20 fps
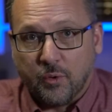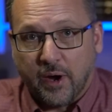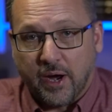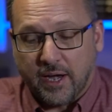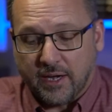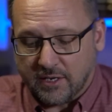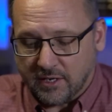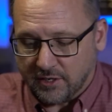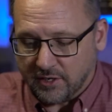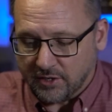
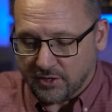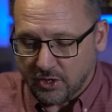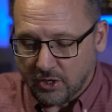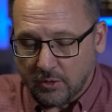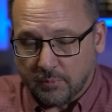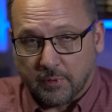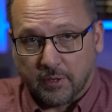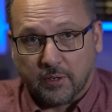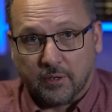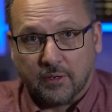way to
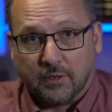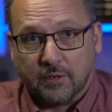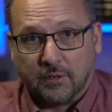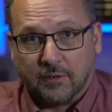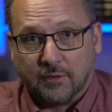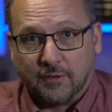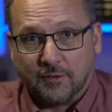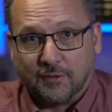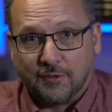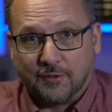determine
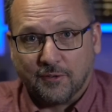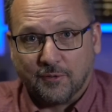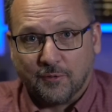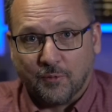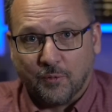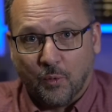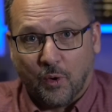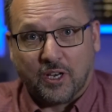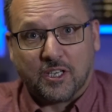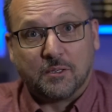
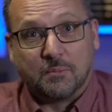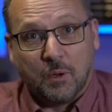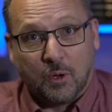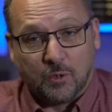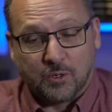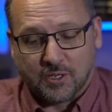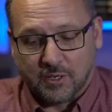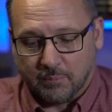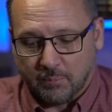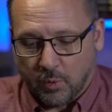what's
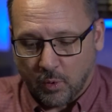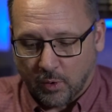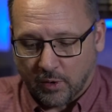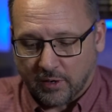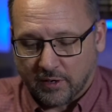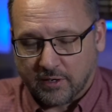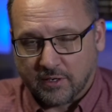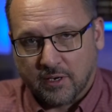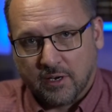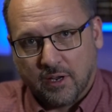most
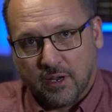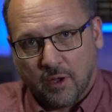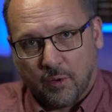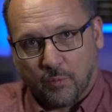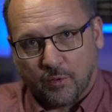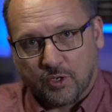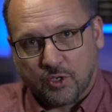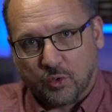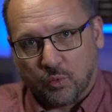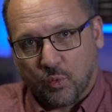important." I
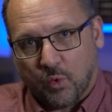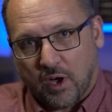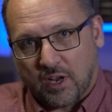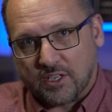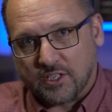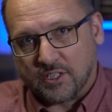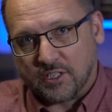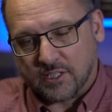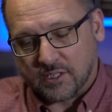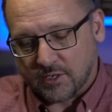want you to
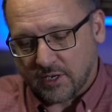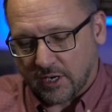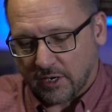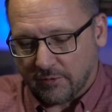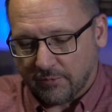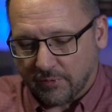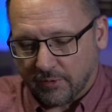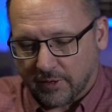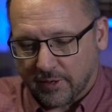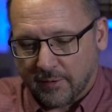watch this
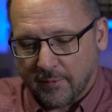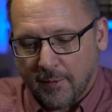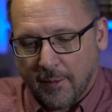carefully.